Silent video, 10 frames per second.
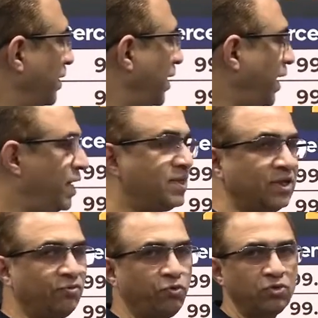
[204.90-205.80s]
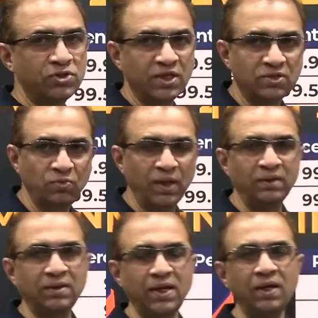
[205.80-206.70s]
ends at
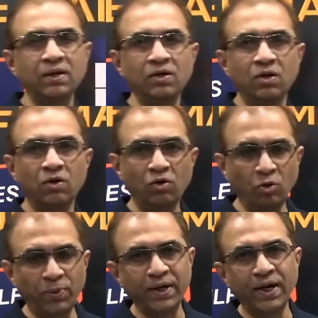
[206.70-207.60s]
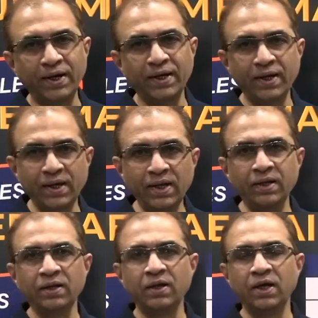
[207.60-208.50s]
4613, open category
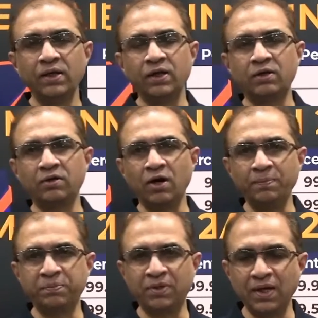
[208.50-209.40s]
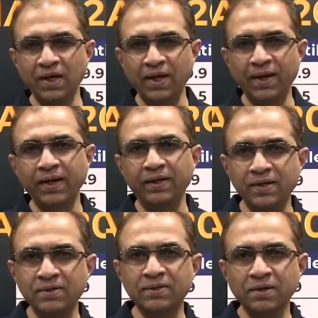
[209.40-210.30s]
in the top 3
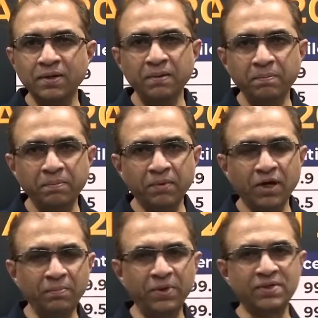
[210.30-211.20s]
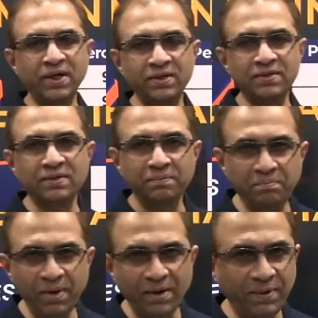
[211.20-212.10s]
NITs, computer science
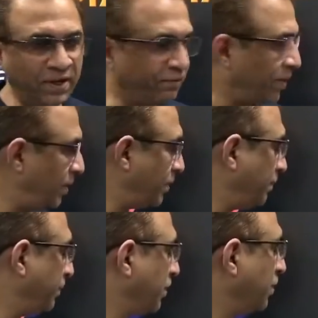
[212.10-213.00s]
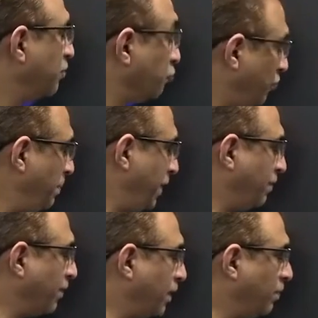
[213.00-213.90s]
may be difficult, will be
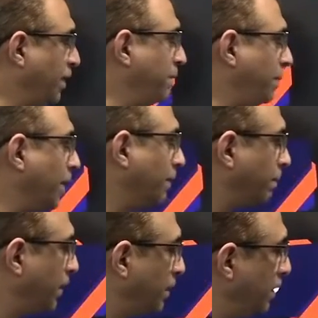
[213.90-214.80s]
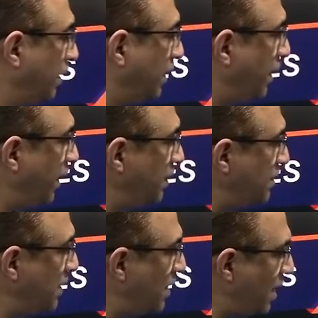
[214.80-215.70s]
difficult. Why maybe?
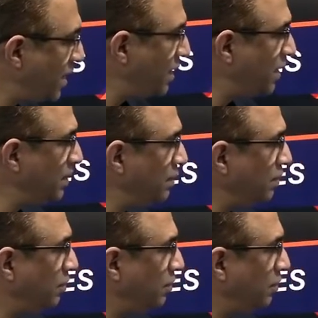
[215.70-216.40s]
99,